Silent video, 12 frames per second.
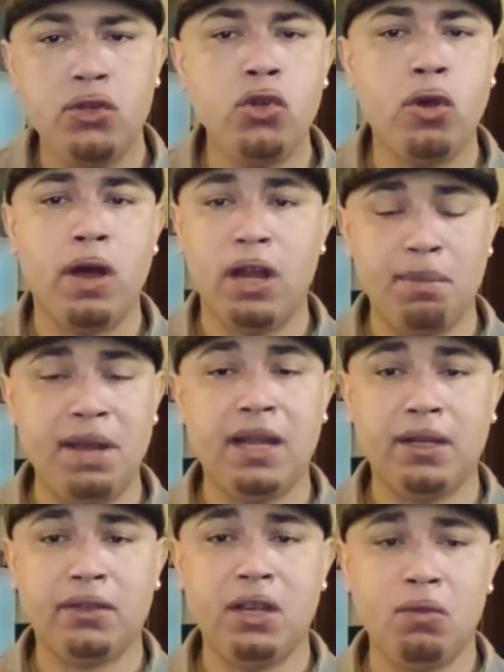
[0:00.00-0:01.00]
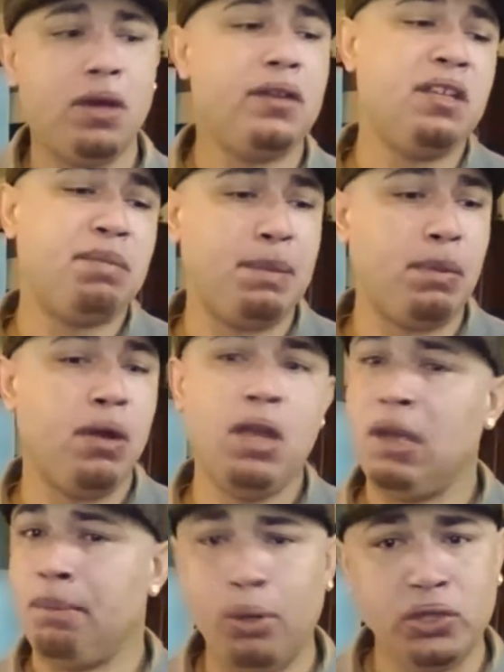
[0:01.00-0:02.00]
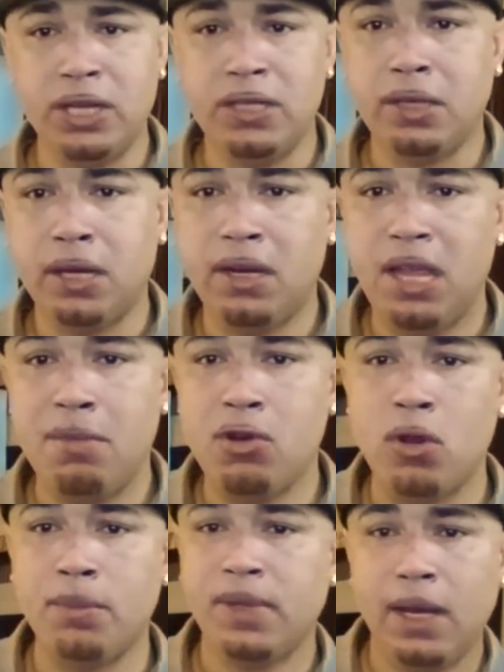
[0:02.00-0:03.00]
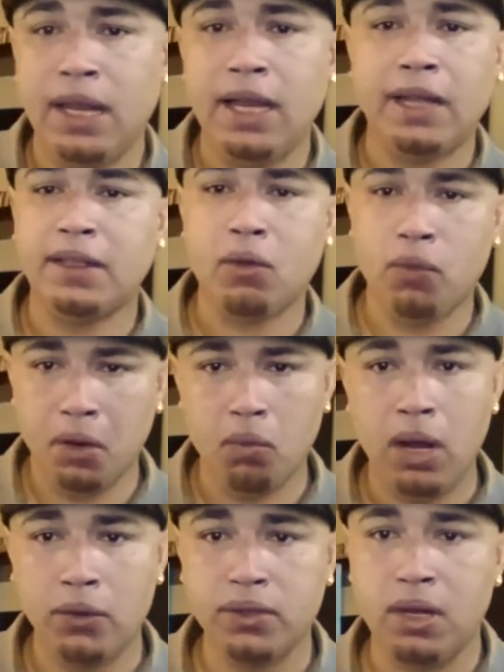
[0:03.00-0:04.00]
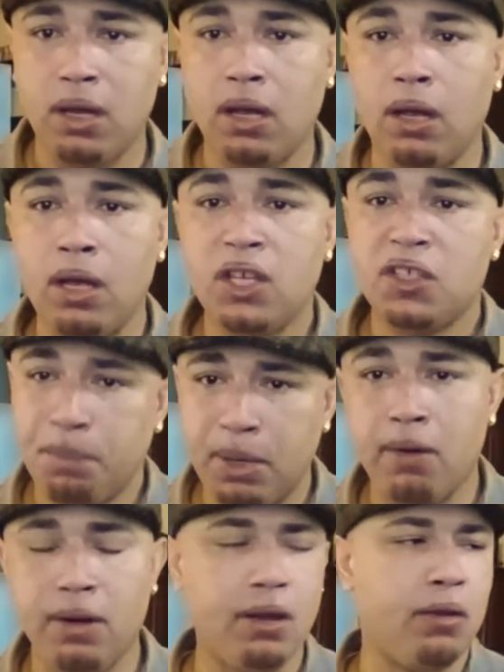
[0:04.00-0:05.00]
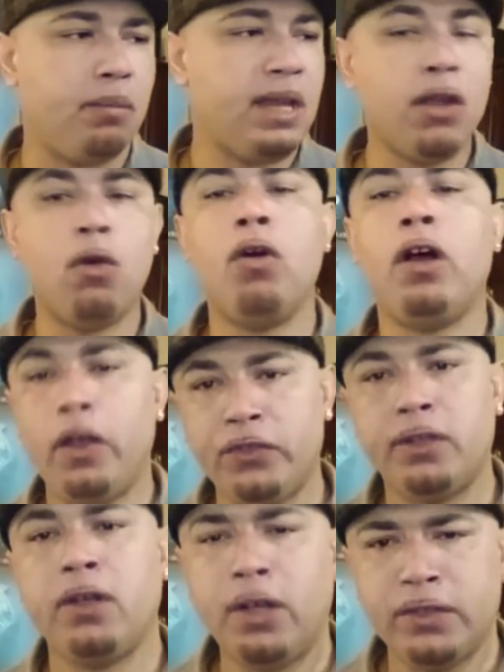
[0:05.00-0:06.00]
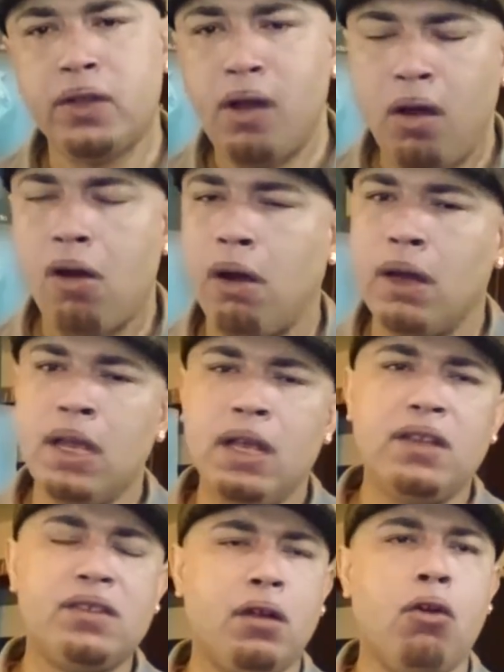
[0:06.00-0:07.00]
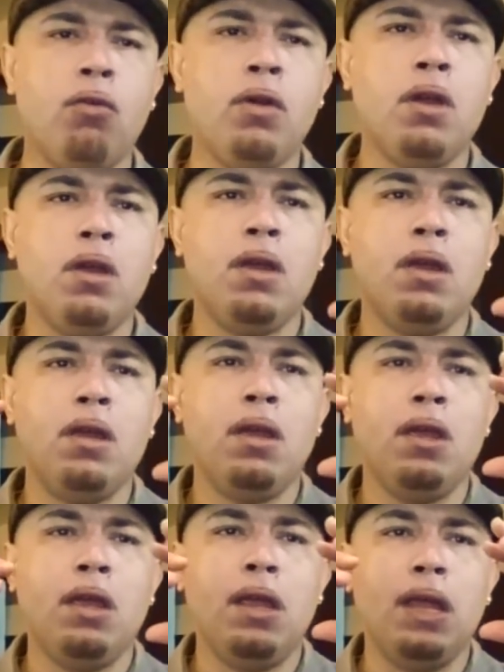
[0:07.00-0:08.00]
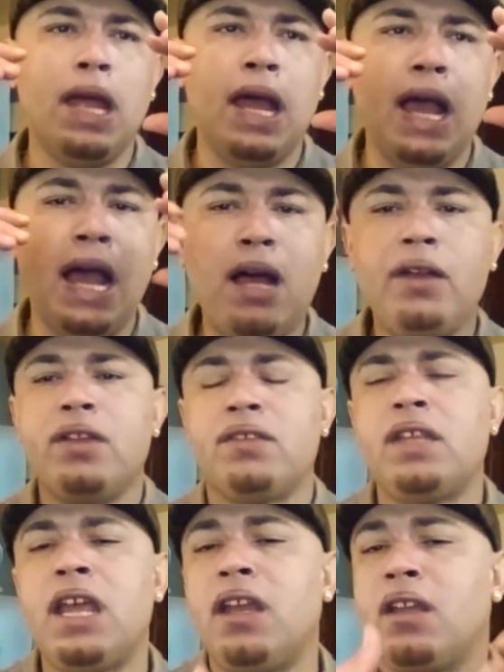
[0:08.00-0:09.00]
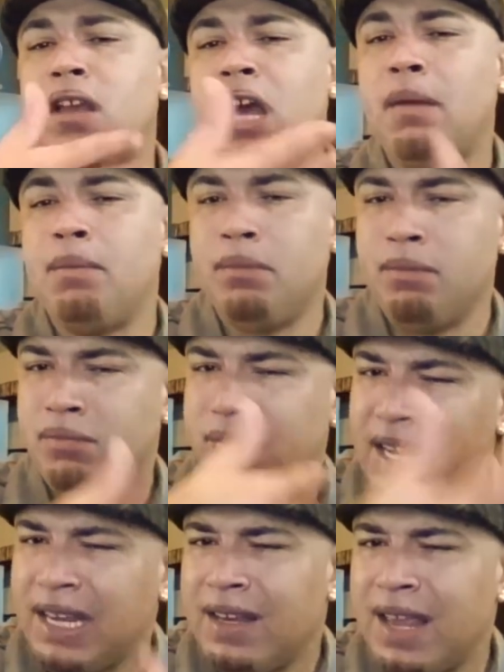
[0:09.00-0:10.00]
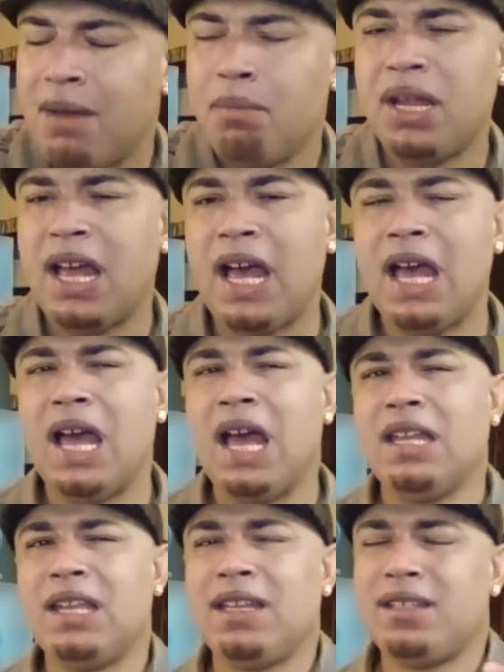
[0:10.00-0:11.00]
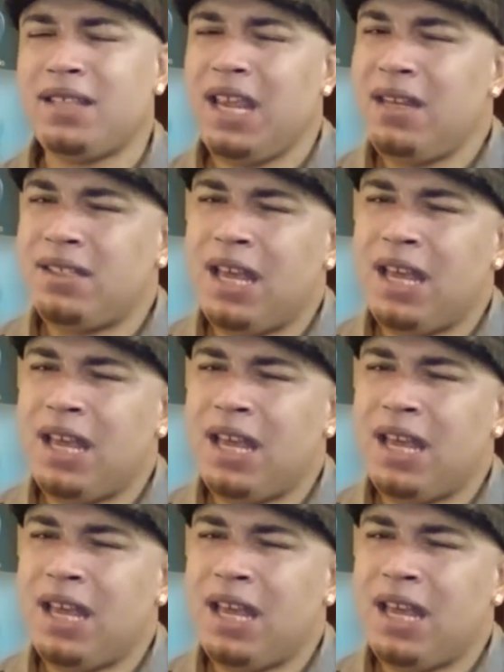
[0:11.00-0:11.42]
you're going to automatically think, well, these people pushing it to the limit. You know what I'm saying? They got that Rick Ross uh, spirit in them. They're going to hustle, hustle hard. So I understand a cop thinking that, but at the same